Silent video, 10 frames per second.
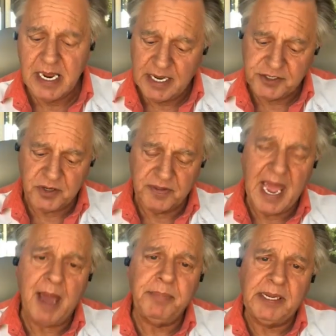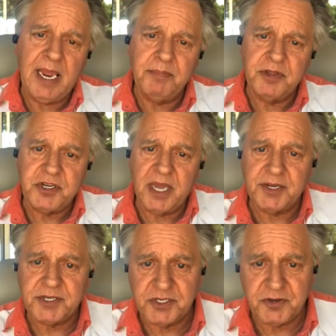And so that became the
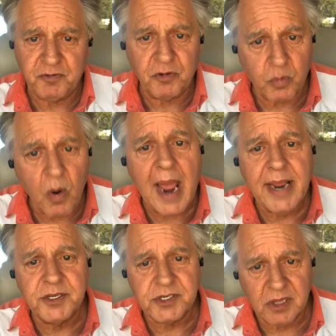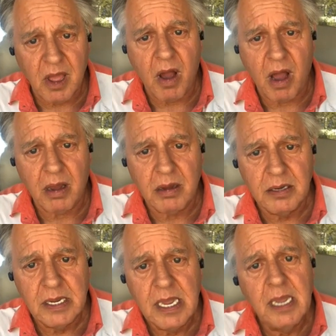genesis for Ryan's Law.
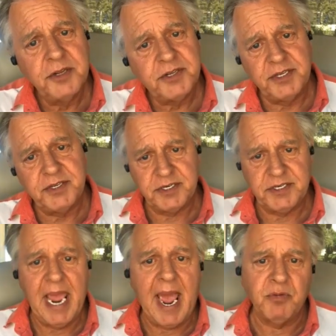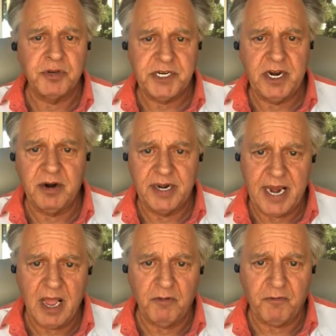Since his dad was here in
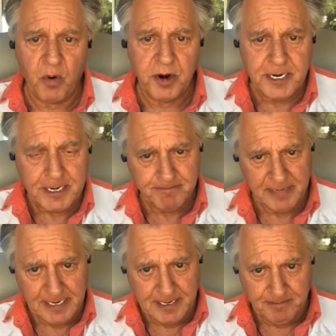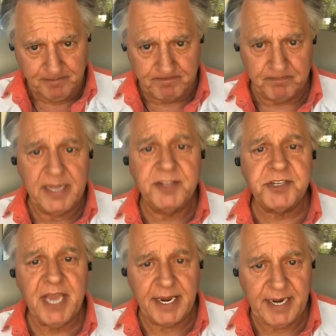California, in
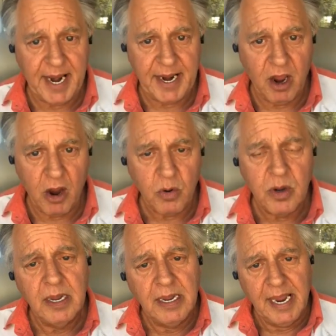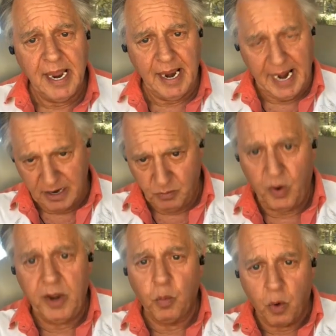San Diego, and
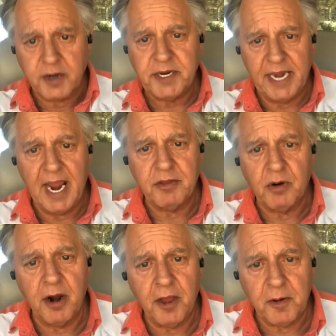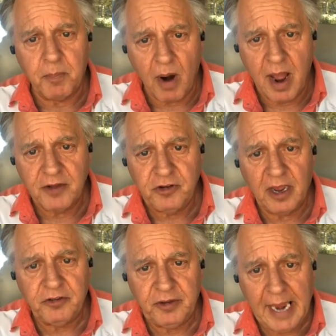we had worked together on other
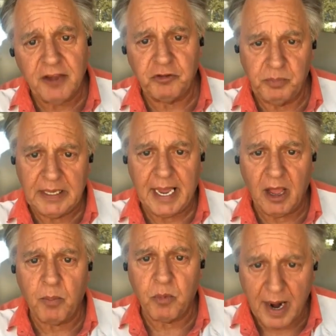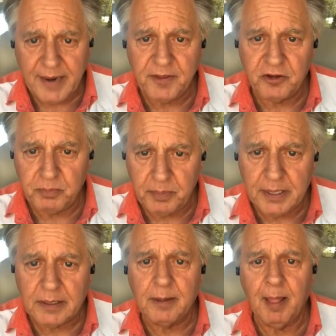projects, he asked me to help write this
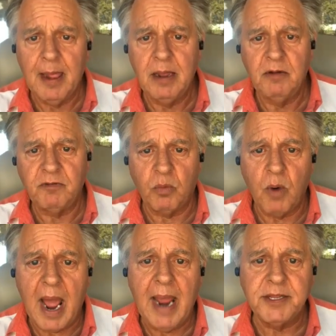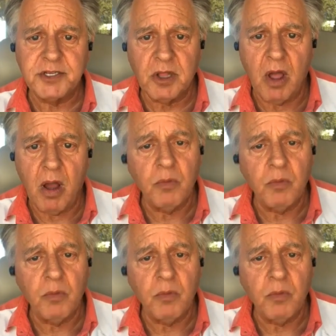bill for Ryan's Law.